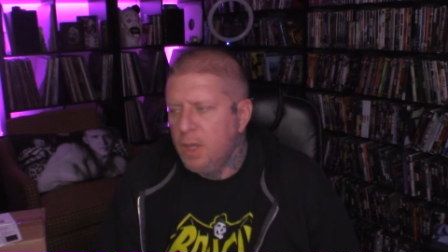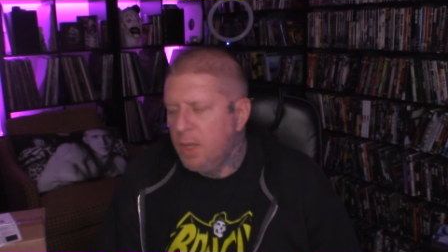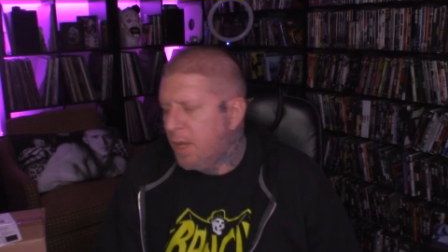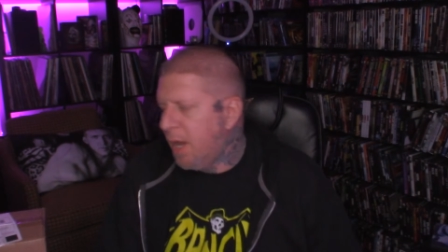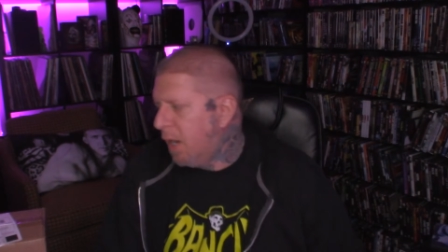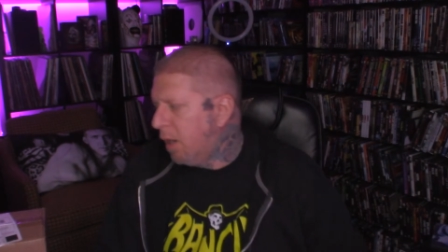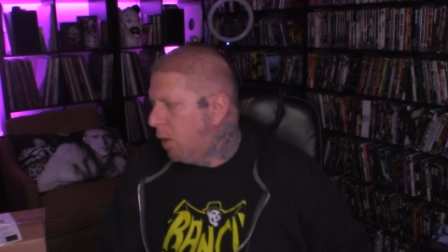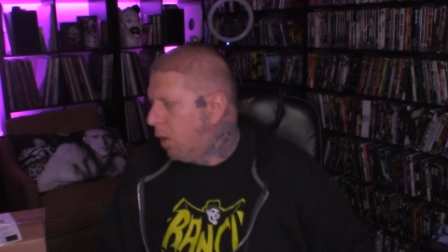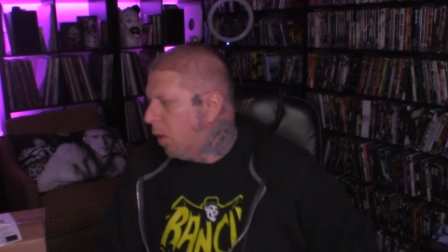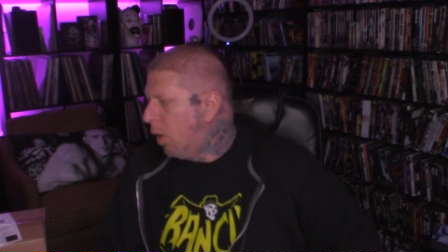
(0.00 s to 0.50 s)

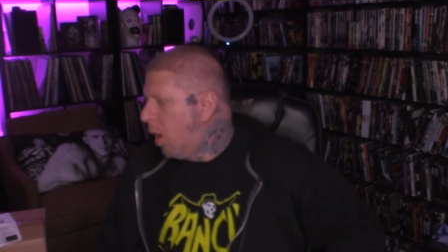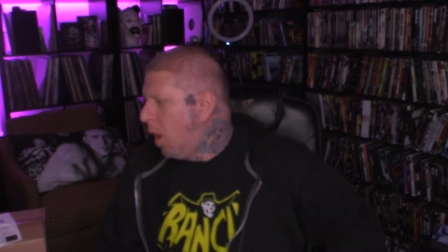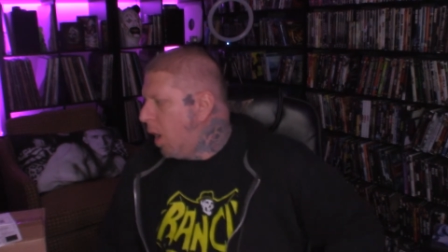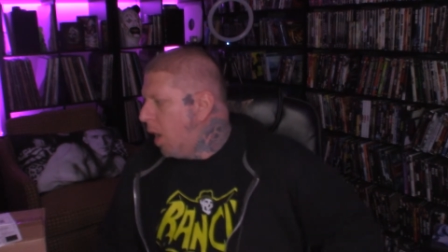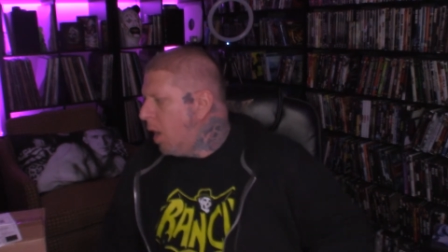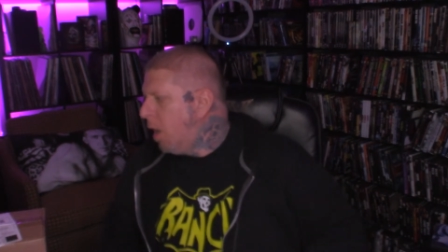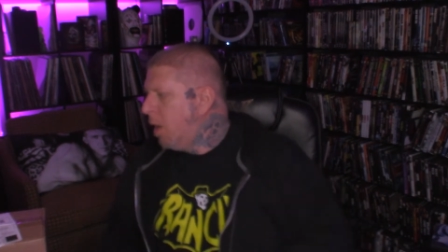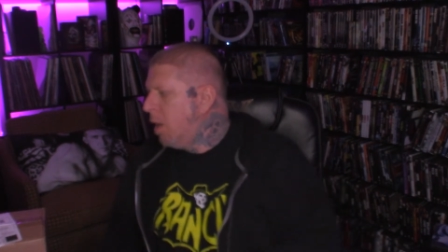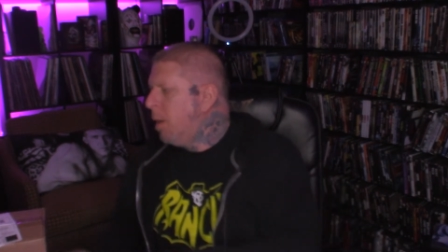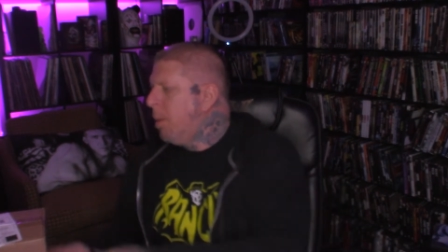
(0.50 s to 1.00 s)
Got a little
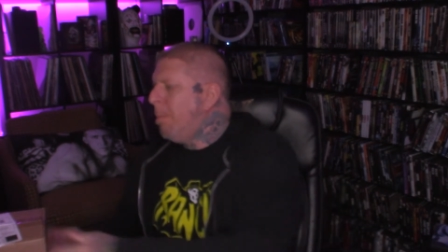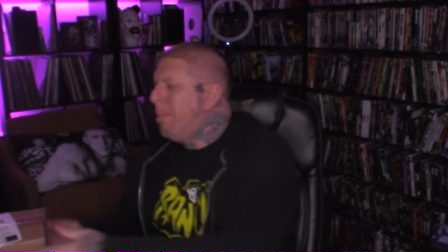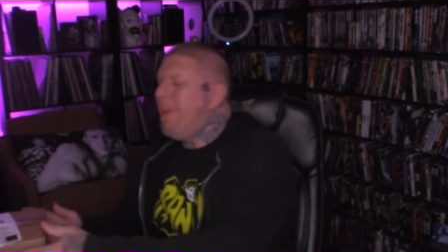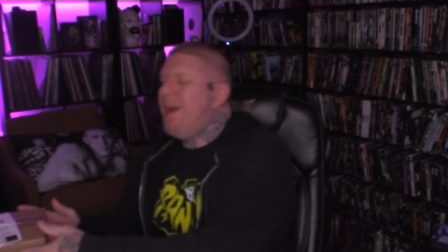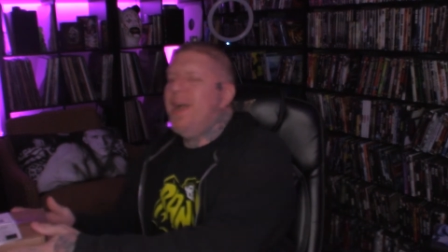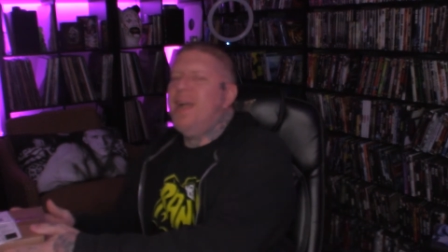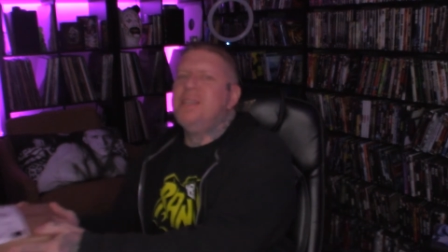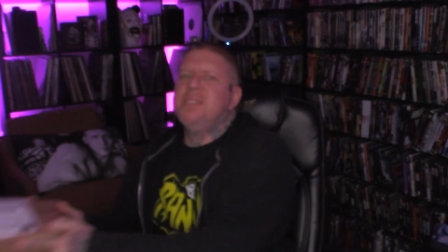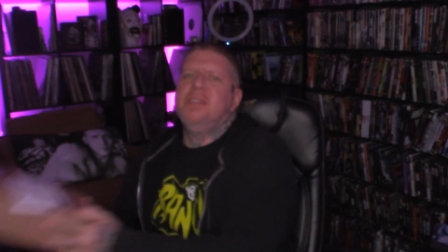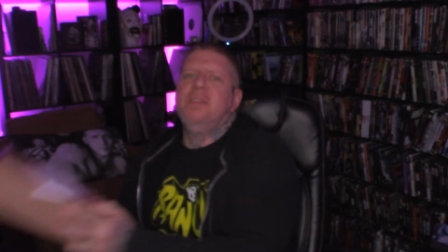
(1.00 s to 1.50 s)

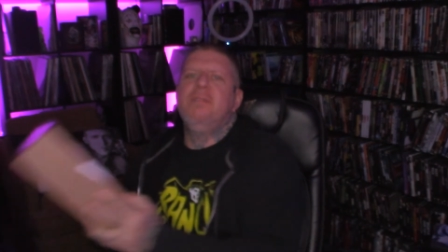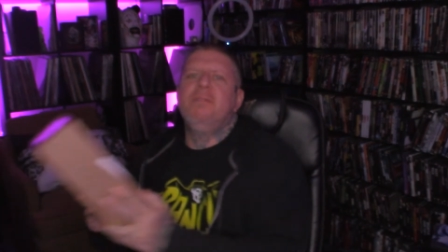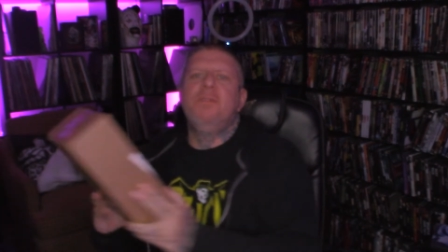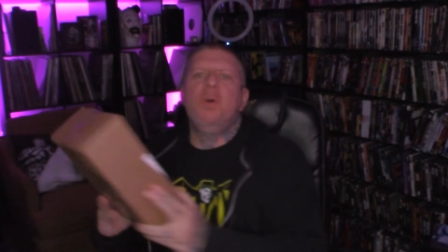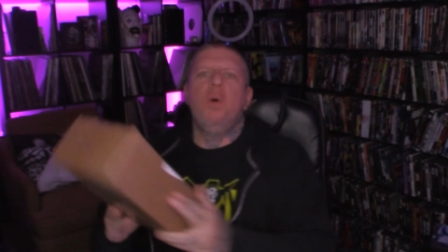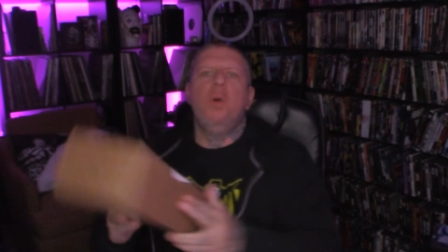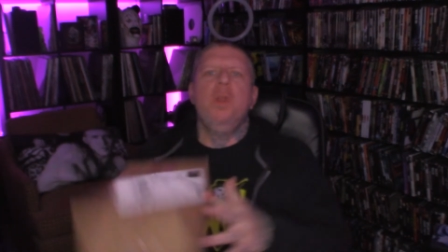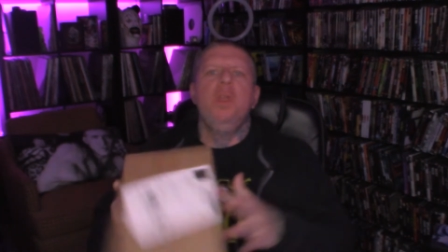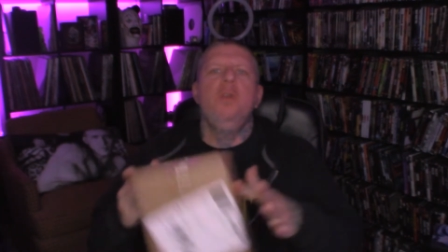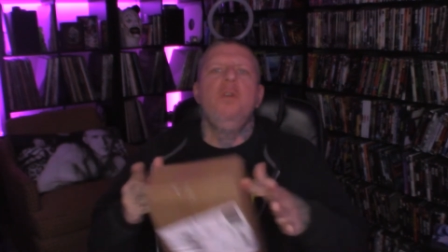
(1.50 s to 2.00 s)
unboxing
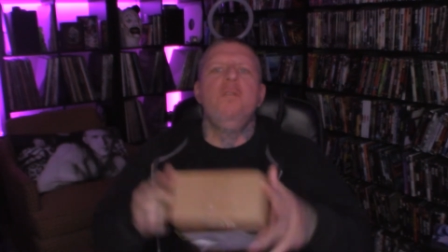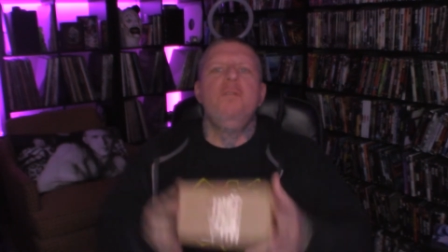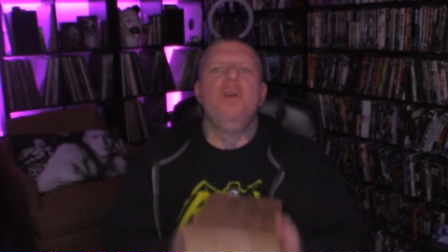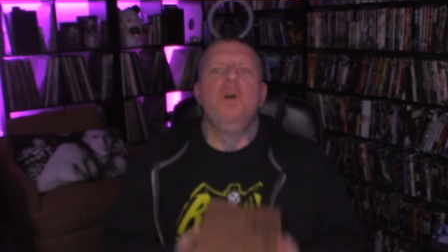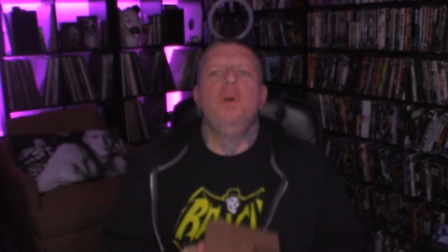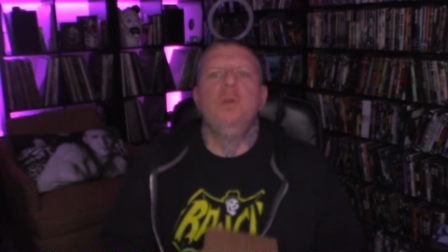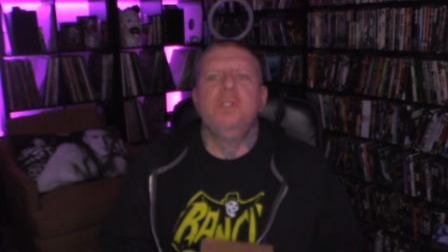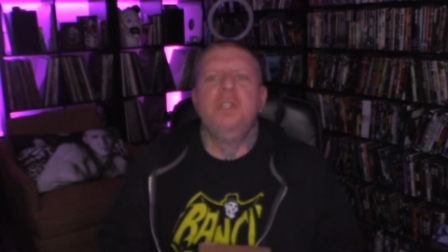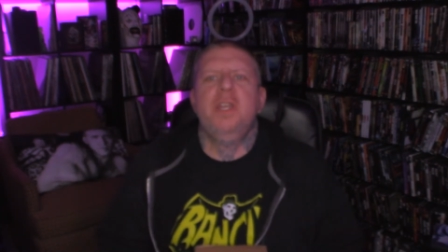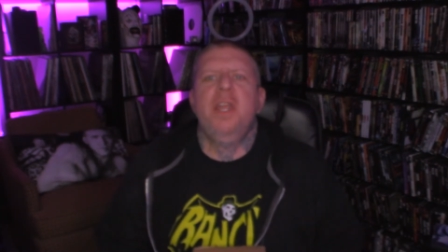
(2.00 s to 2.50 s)
for you
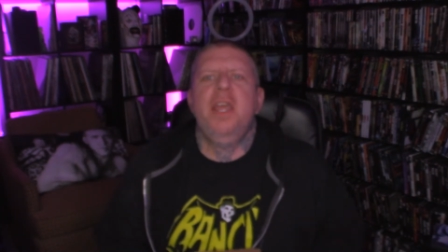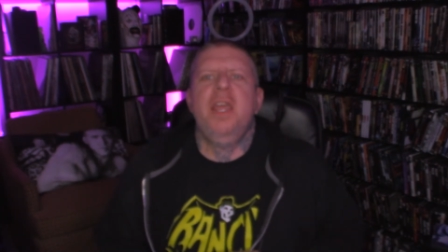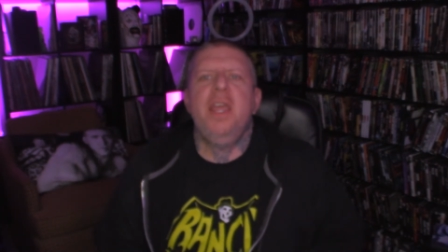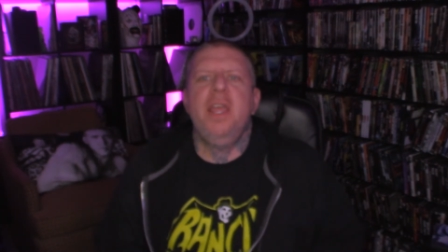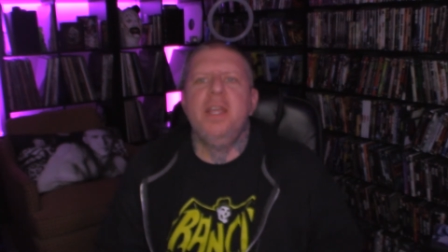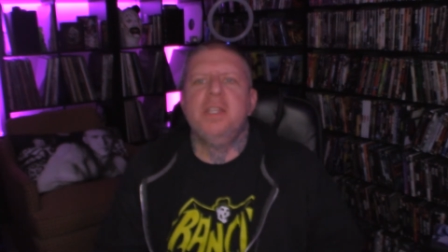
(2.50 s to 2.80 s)
folks today.